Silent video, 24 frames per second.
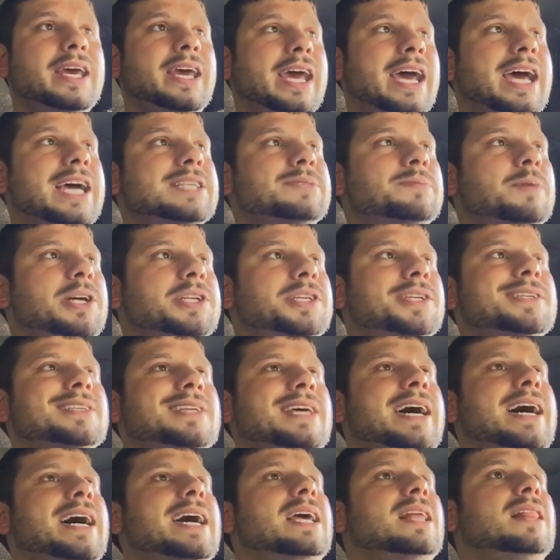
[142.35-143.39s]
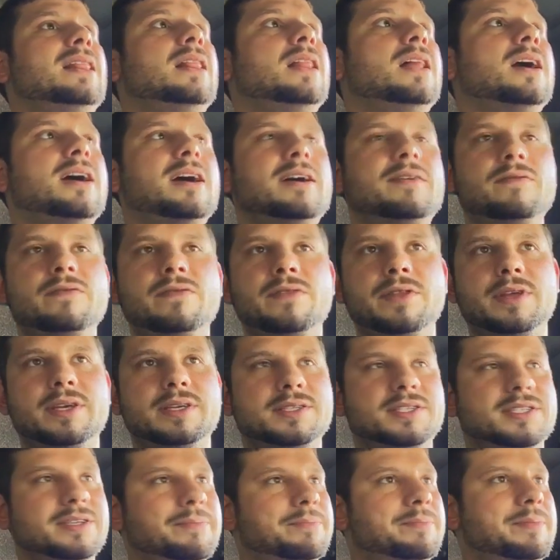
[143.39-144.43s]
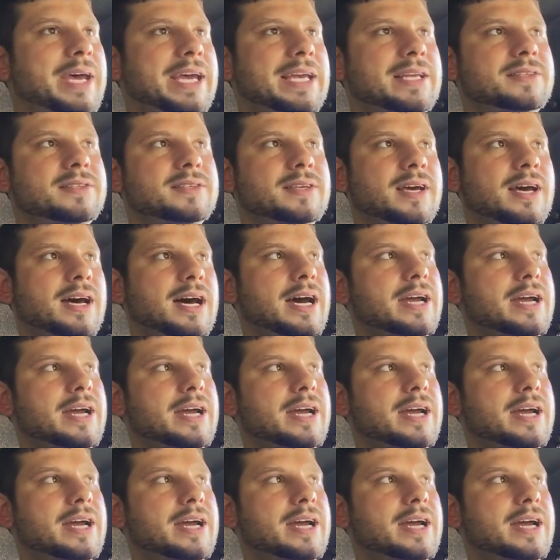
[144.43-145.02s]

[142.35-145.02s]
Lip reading: As much as I love the Sebenza,